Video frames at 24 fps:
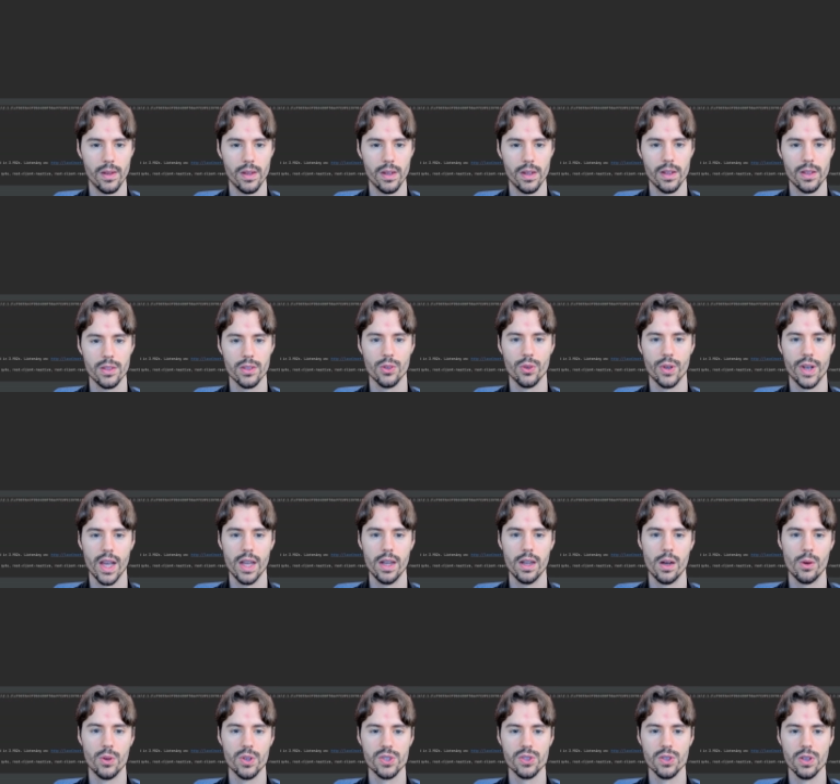So again,
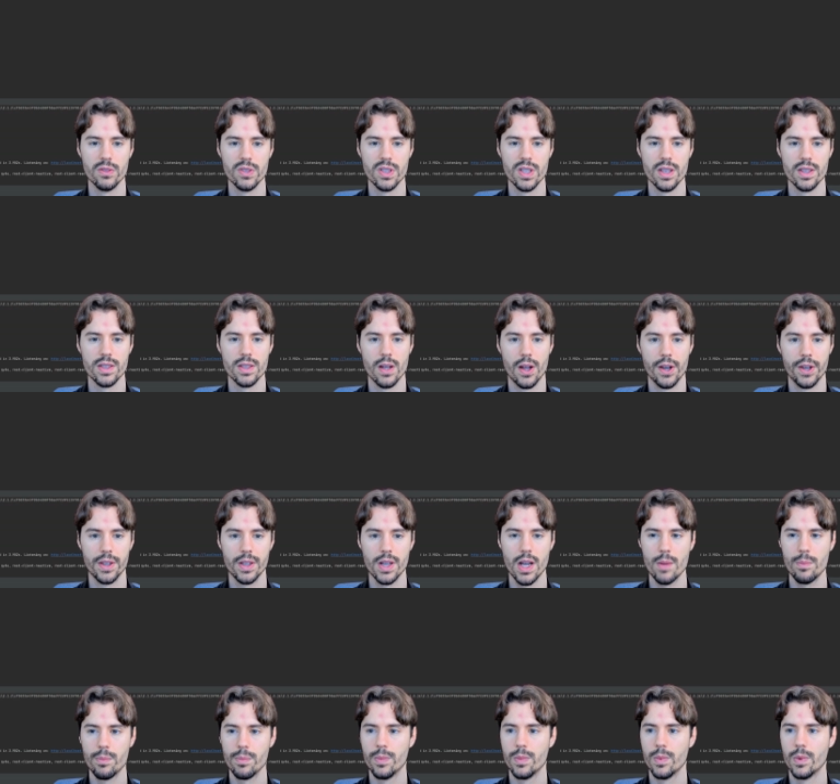our service has started
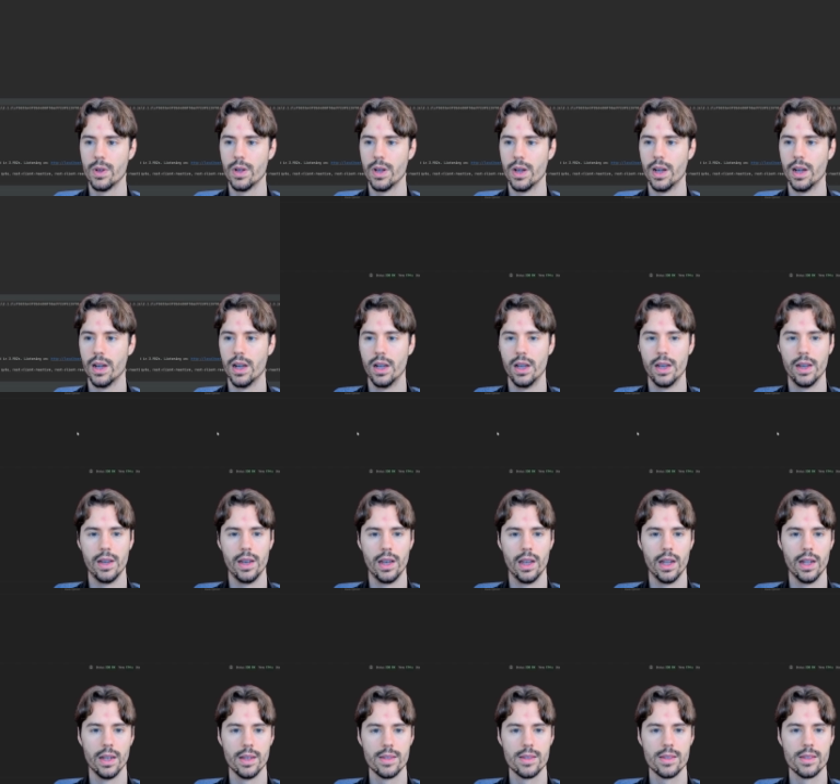up and
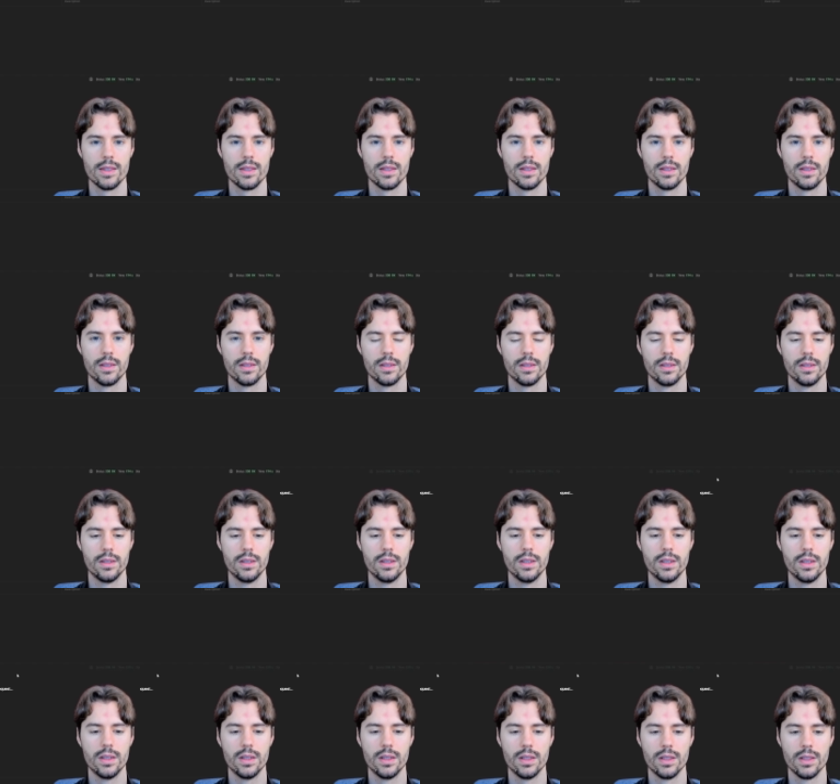let's
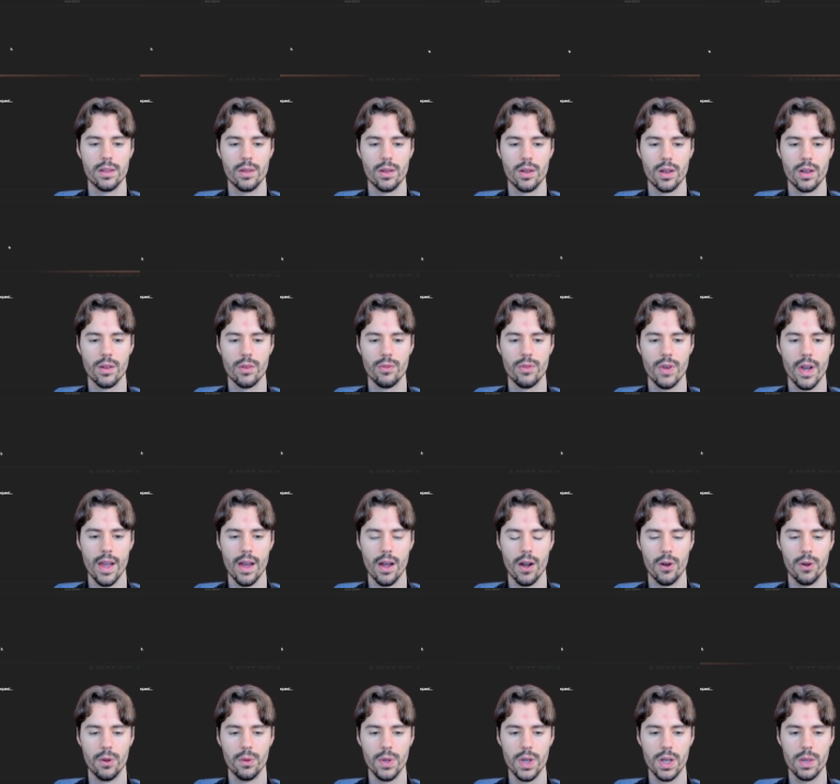fire our
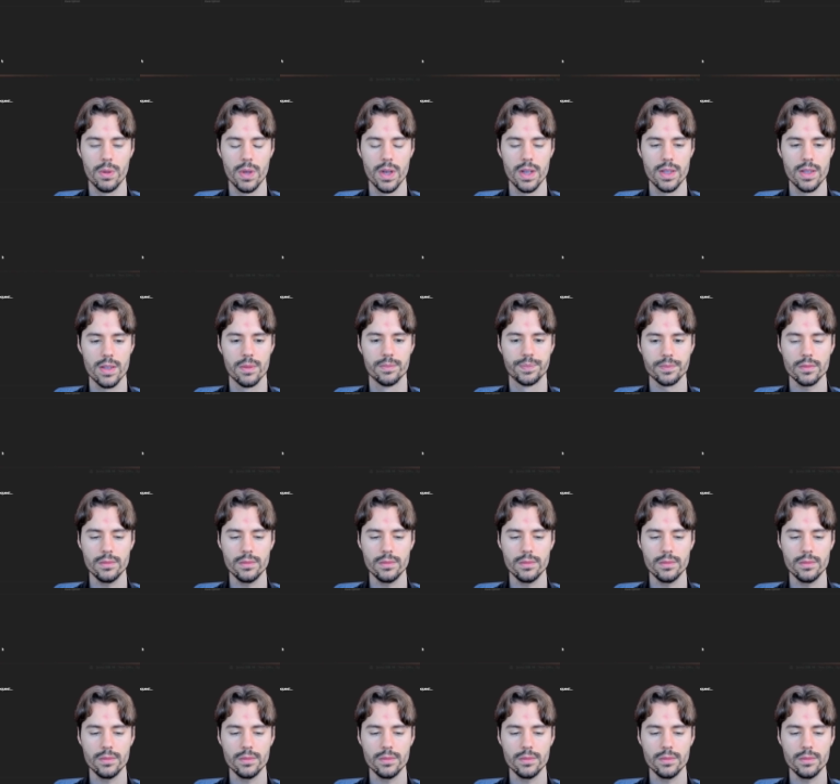request.